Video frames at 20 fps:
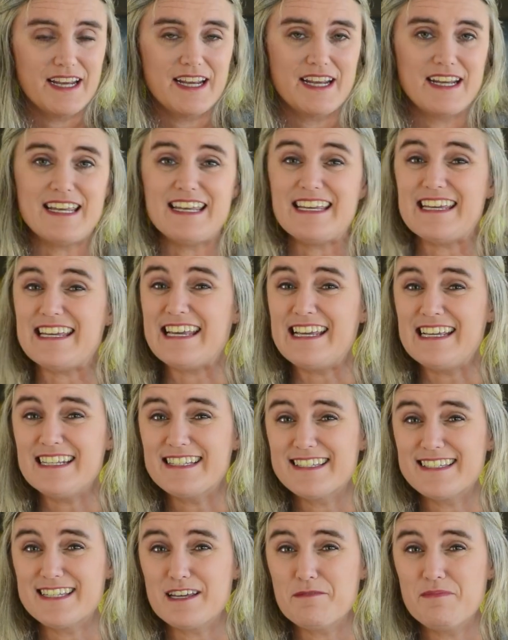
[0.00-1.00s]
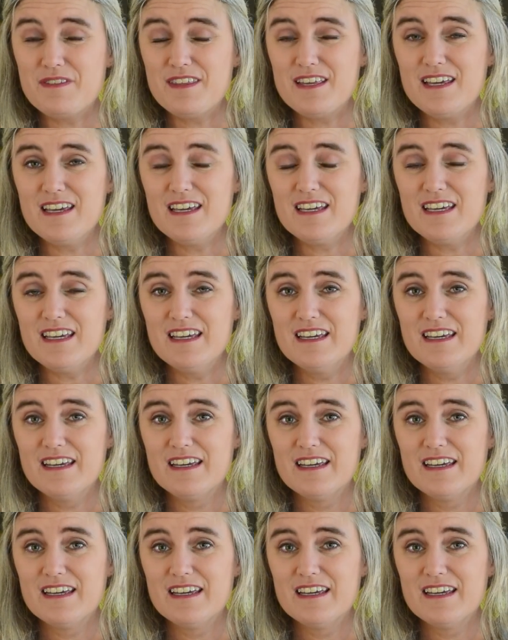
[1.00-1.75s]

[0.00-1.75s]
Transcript: he eats something,